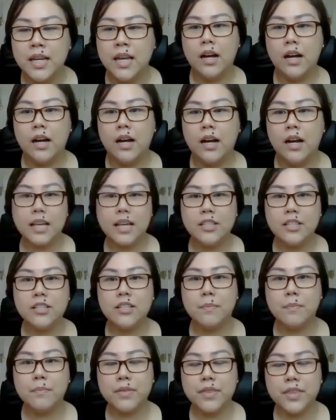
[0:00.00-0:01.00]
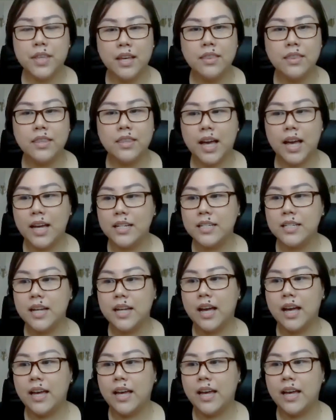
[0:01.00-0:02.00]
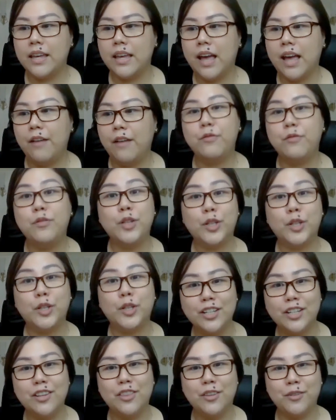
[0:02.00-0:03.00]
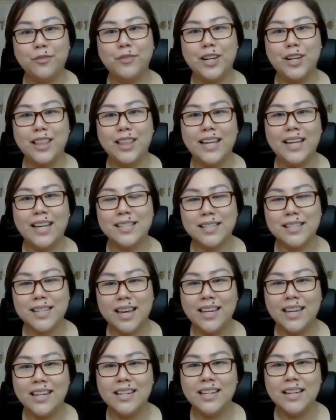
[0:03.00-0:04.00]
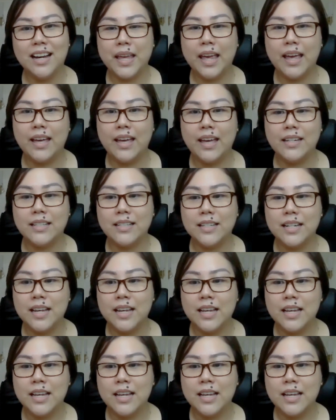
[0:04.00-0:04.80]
And it's something that I have learned through freelancing and